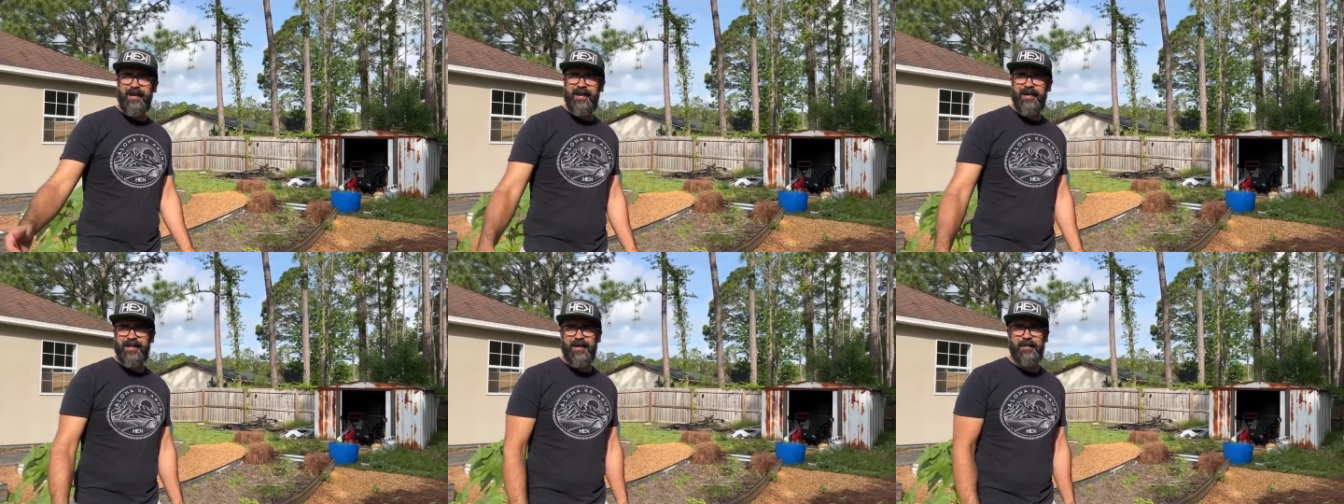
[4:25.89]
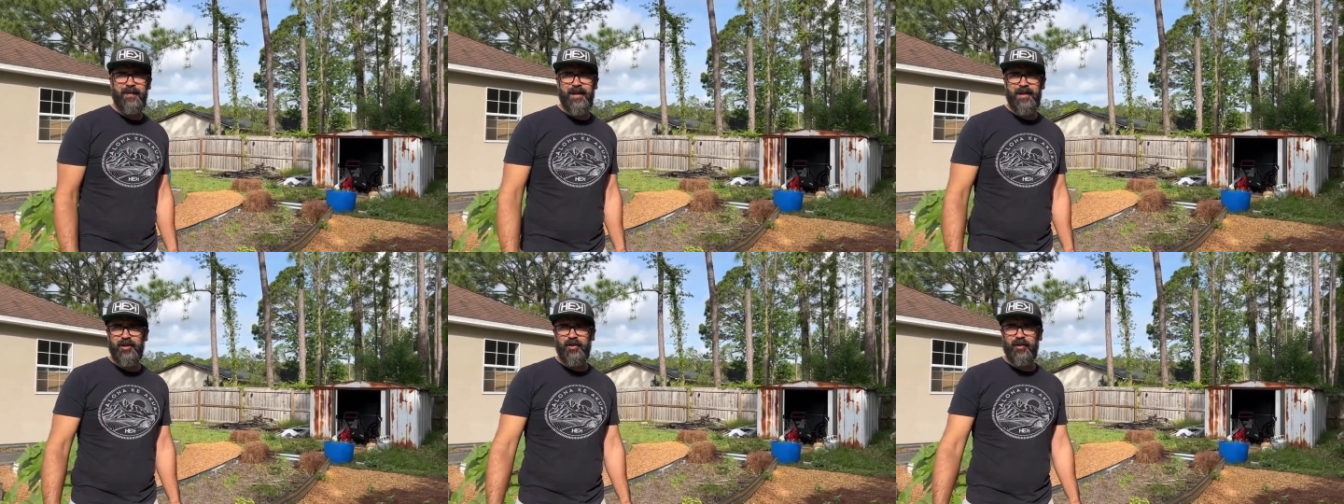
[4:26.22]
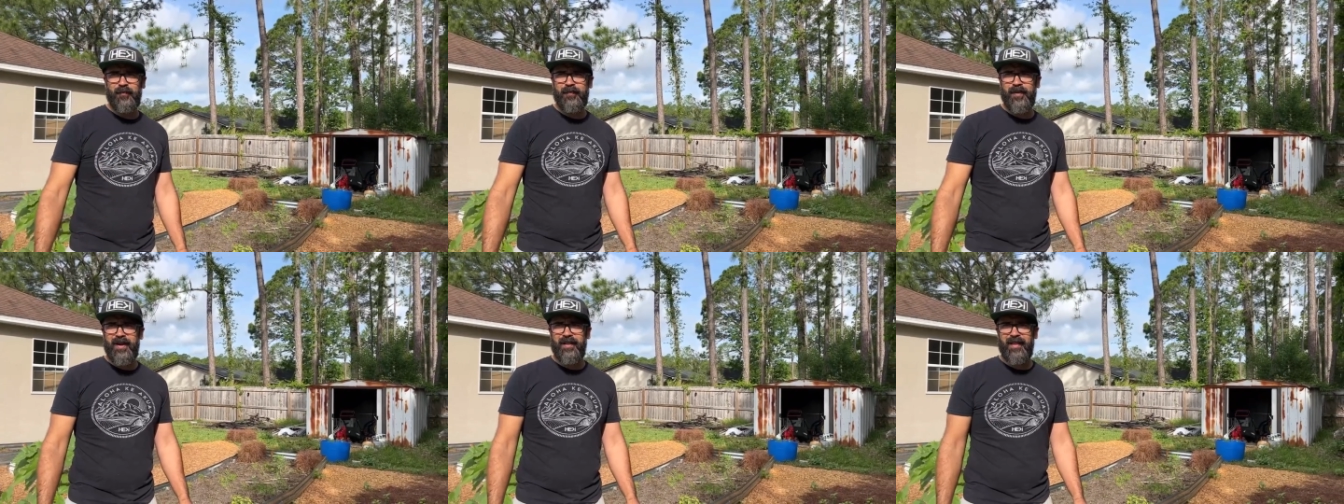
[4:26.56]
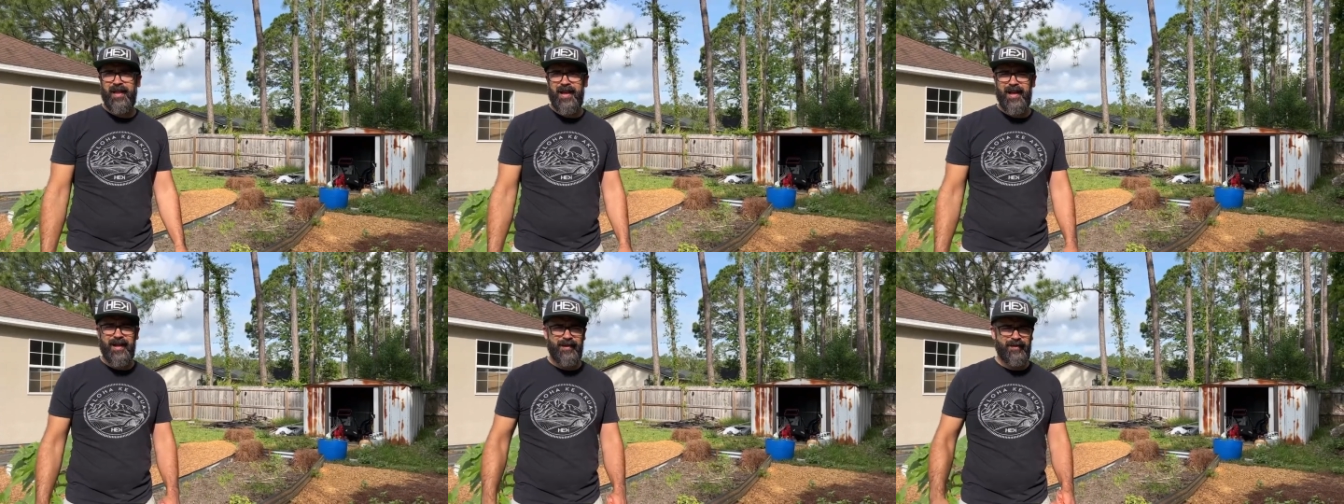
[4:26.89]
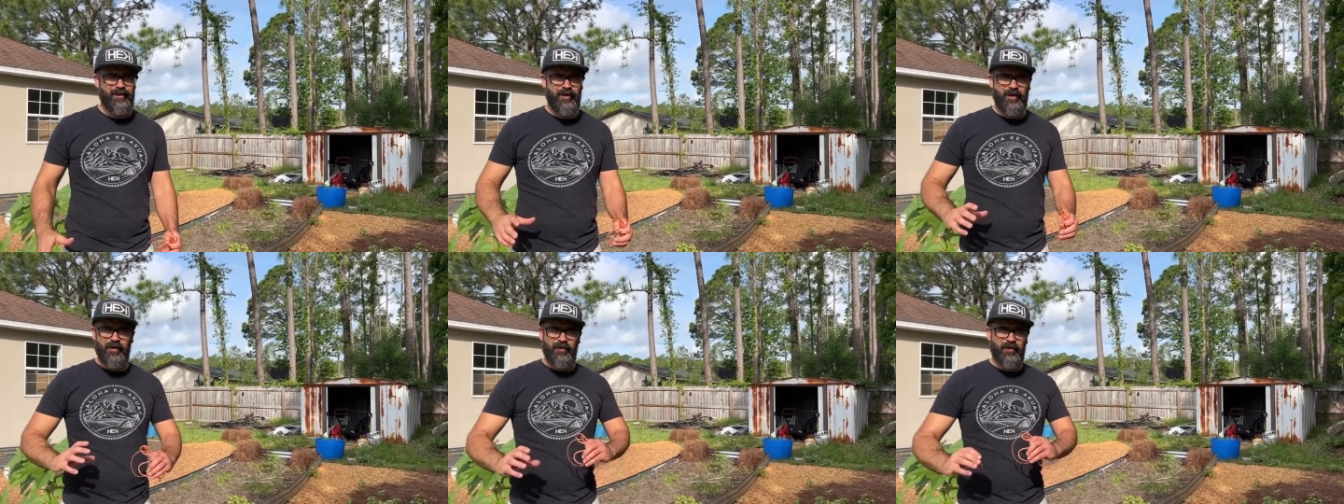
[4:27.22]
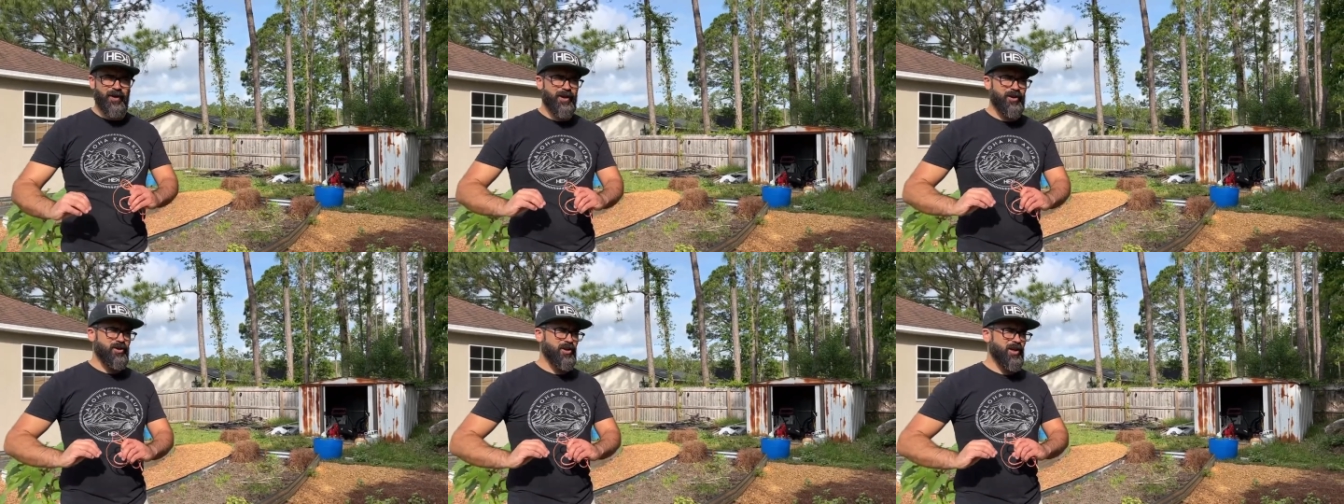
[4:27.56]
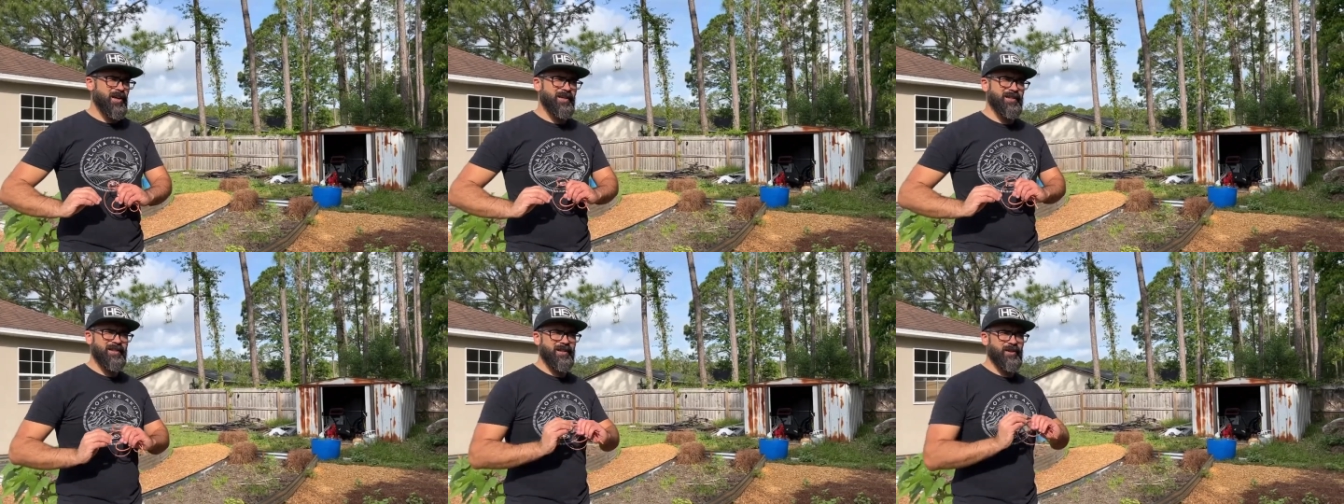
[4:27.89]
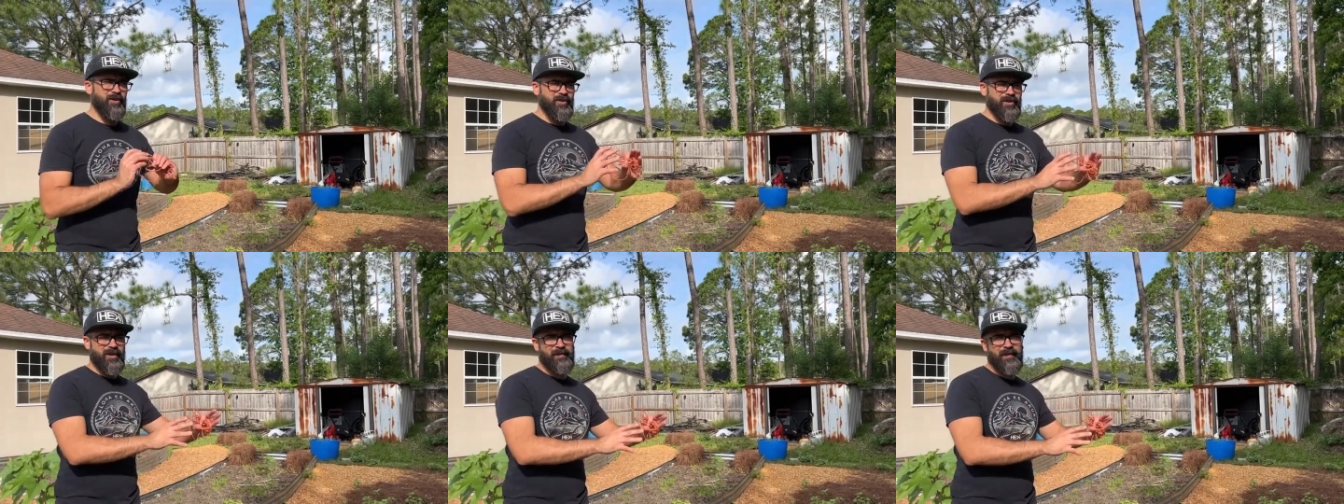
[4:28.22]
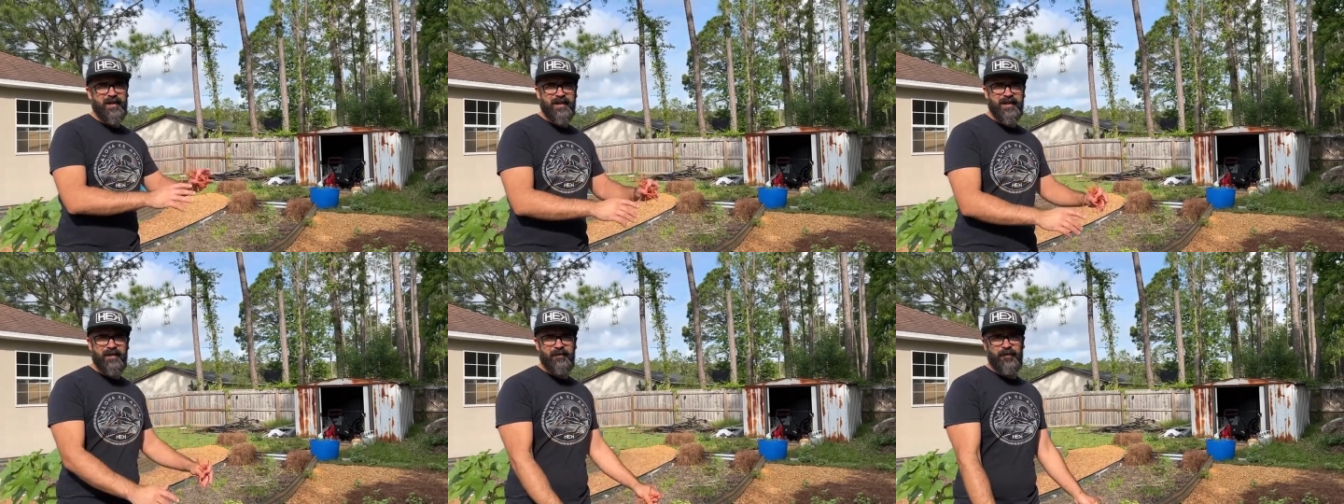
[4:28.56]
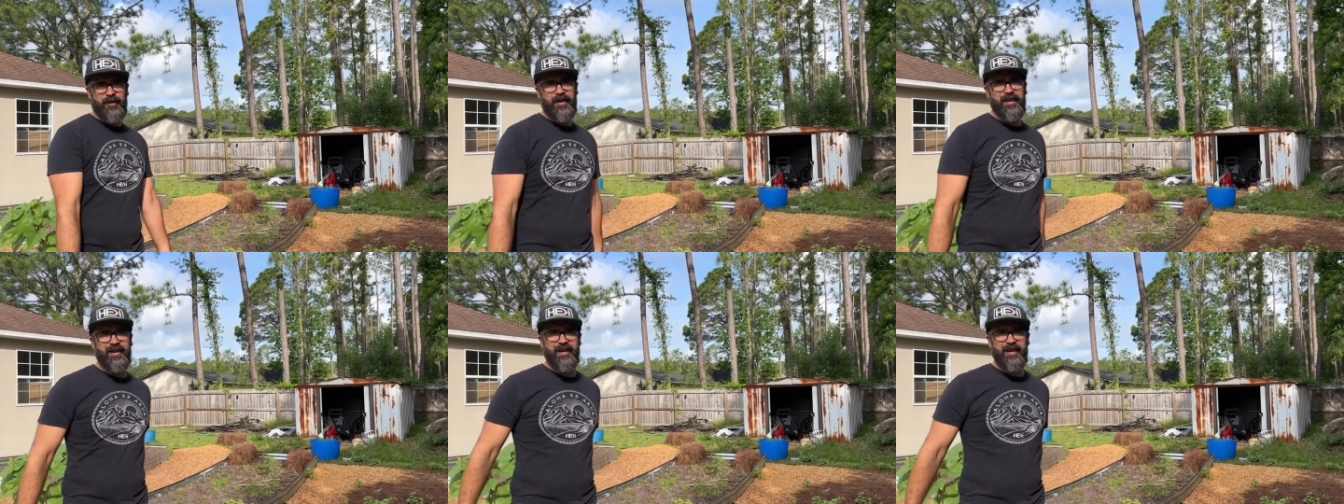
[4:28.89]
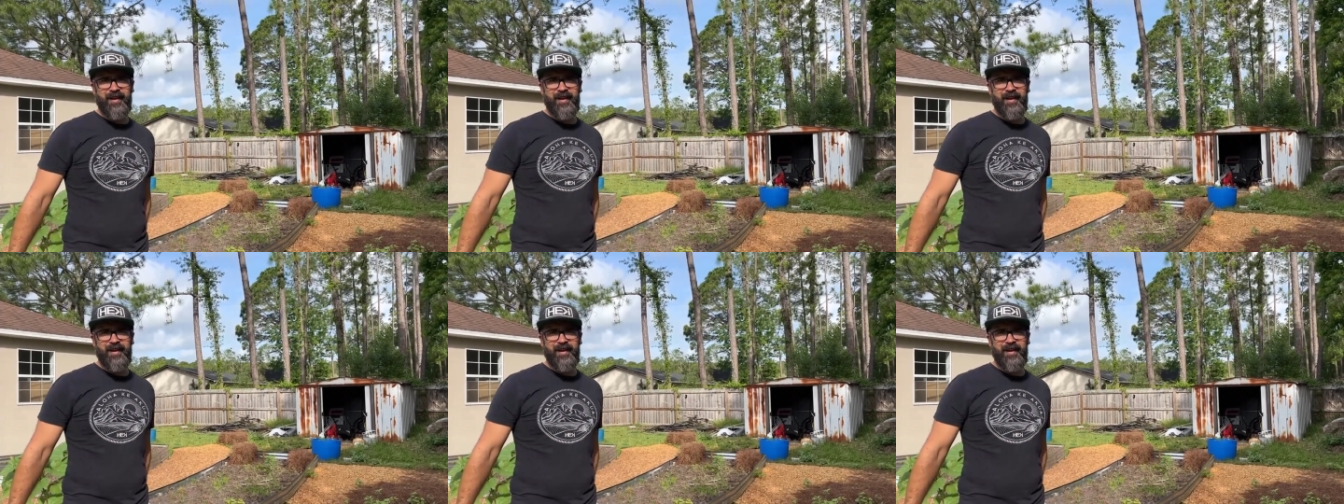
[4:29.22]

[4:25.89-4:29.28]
Some things you'll fail at, and you can readjust and do something different.